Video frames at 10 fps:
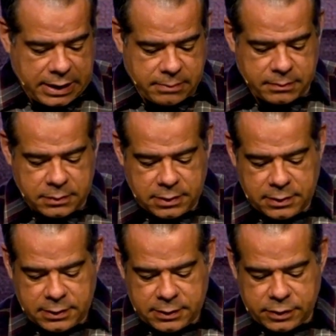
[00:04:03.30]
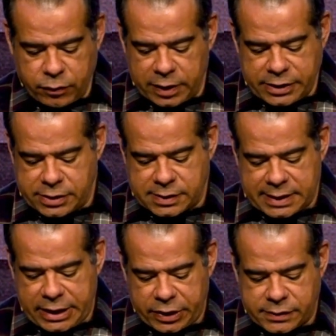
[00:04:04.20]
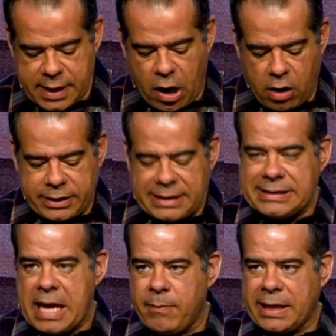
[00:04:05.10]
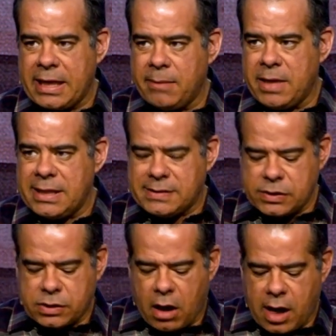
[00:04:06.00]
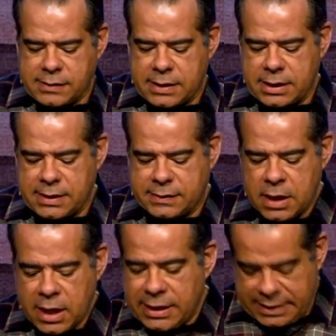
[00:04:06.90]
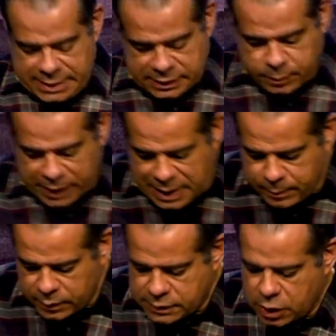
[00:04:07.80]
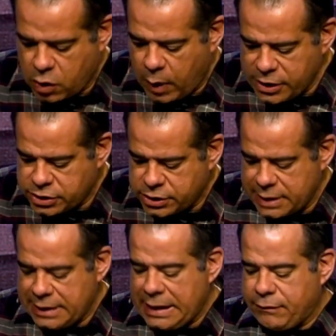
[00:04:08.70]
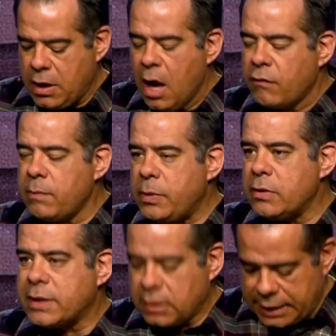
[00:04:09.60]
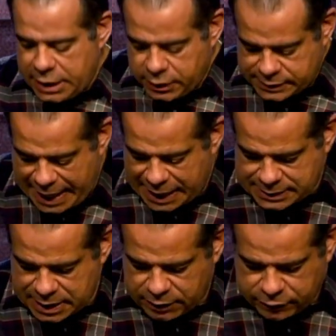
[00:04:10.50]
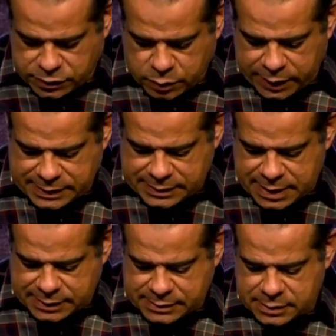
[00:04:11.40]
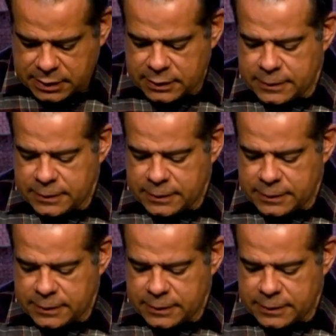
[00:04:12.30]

him. The religious leaders, they aren't condemning him, and this is causing this, the, these people to question and even rebuke their leaders, asking in verse 26,